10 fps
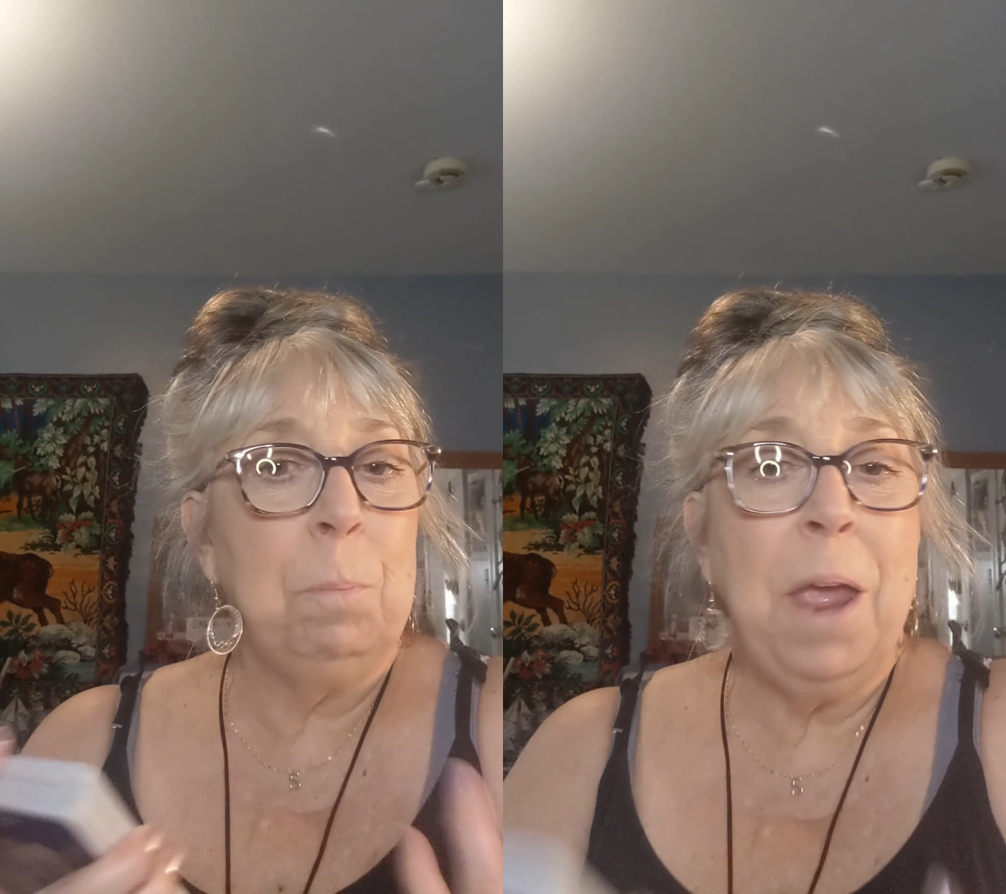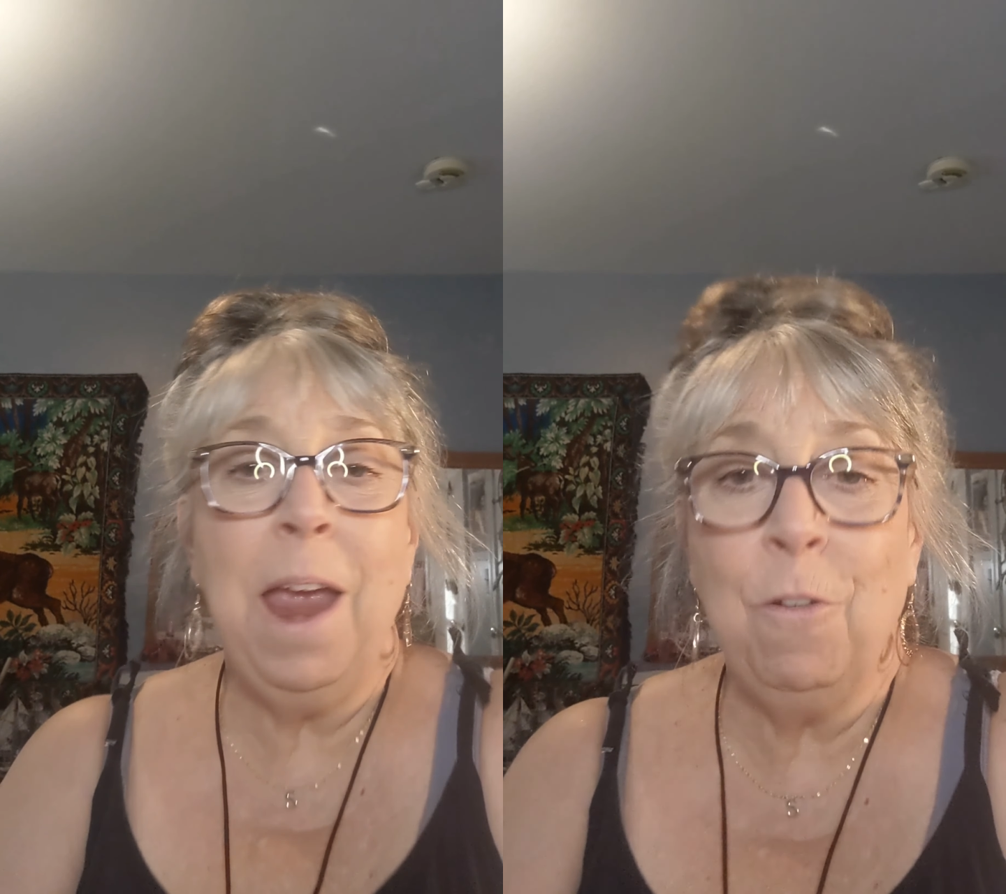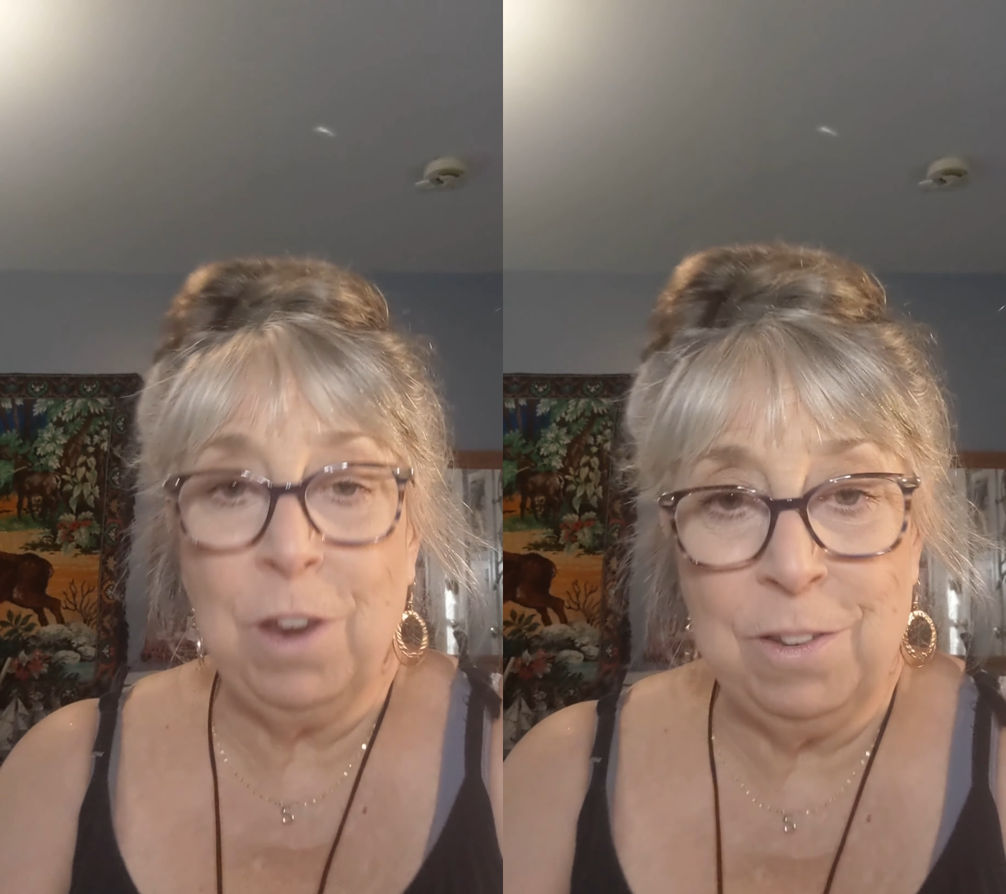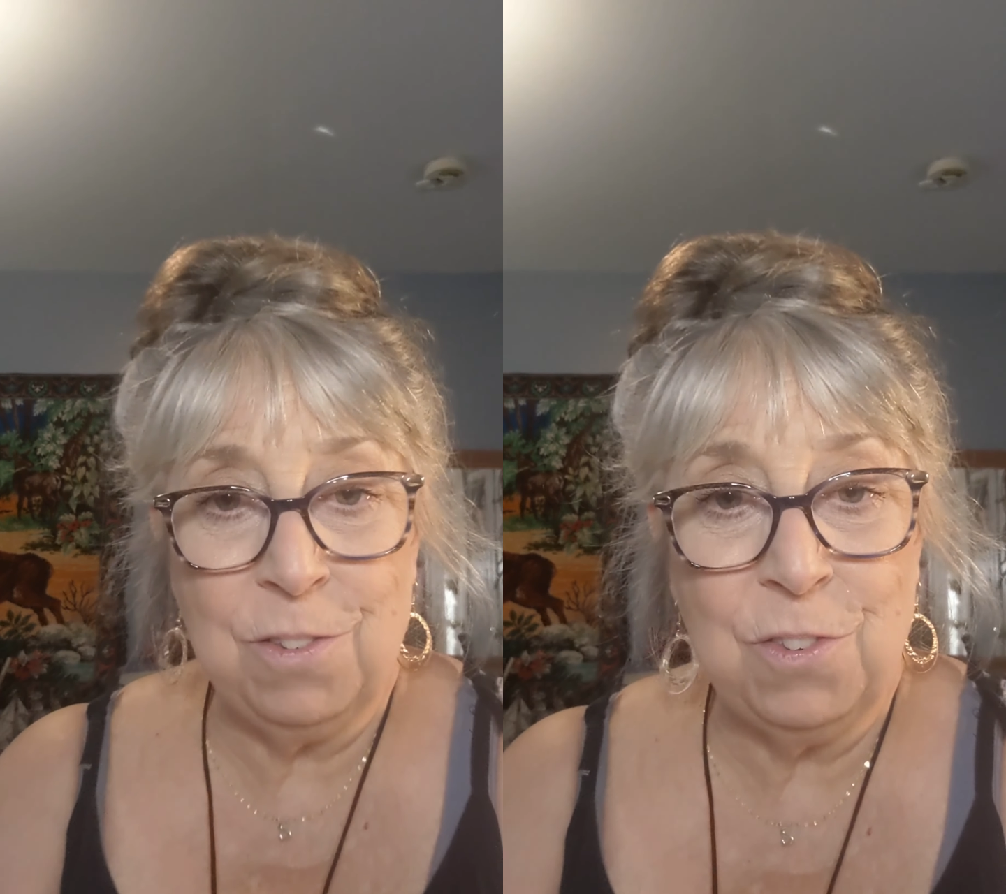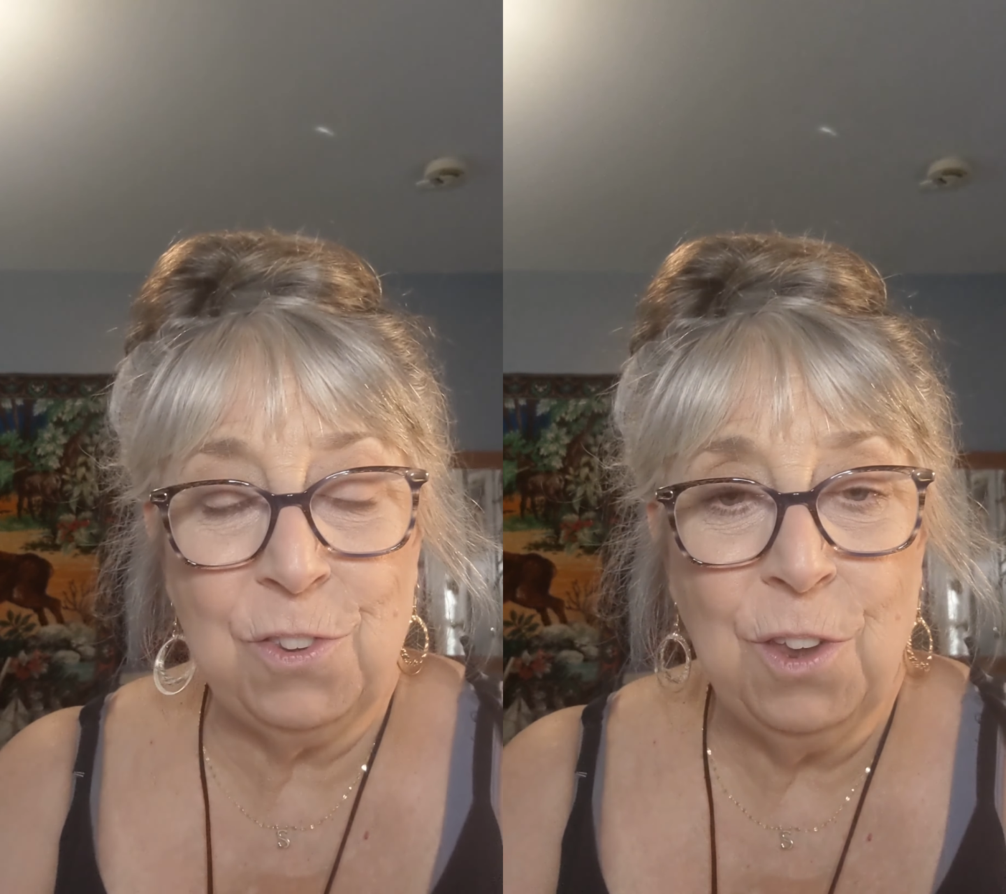
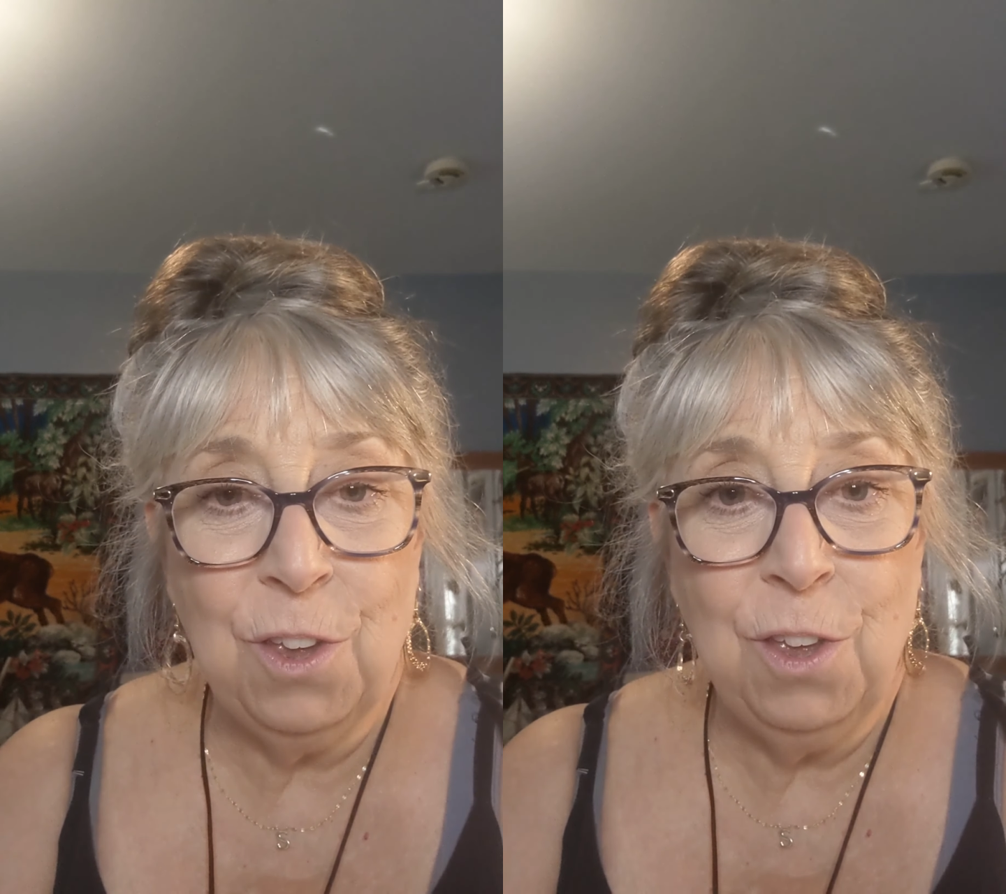parents